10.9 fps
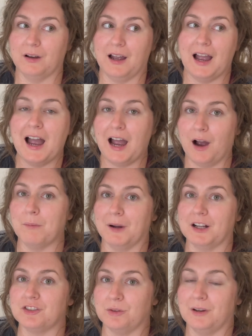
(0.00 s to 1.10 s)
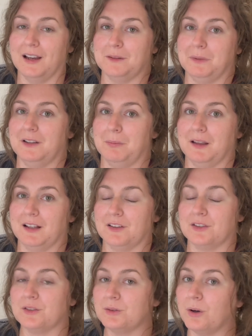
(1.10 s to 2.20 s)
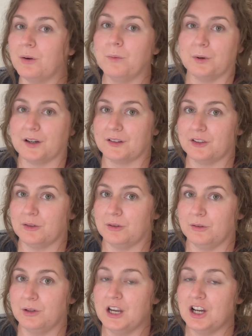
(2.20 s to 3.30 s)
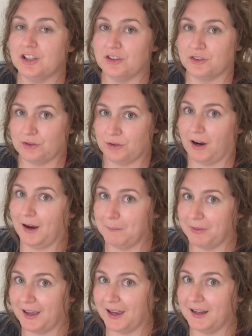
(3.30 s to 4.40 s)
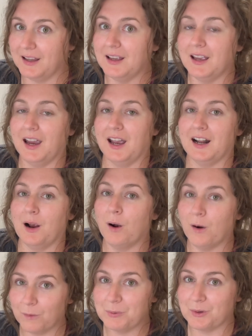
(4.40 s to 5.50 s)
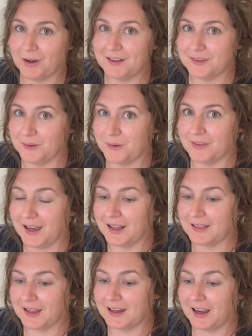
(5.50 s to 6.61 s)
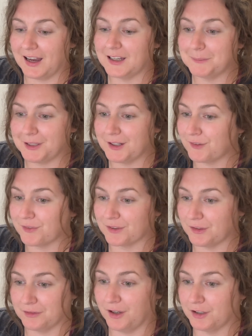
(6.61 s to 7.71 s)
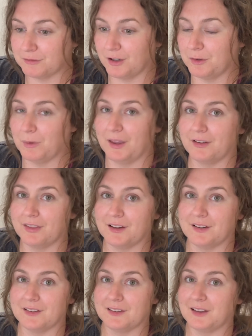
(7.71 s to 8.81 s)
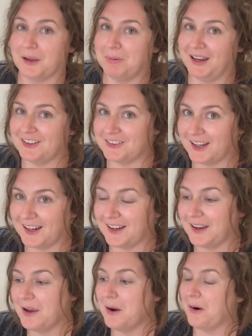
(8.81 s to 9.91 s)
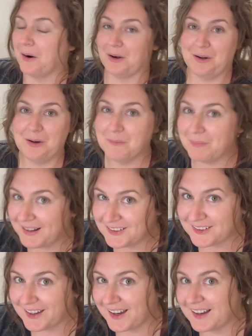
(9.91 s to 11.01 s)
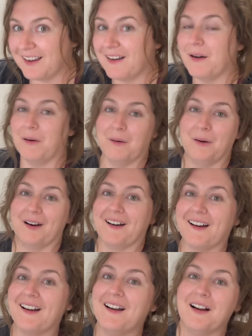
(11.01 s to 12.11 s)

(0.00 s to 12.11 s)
how much you guys mean to me. Like, there's no words to describe that, and I hope you guys know that. Like, I am here for the long run, whether there's a paycheck or no paycheck or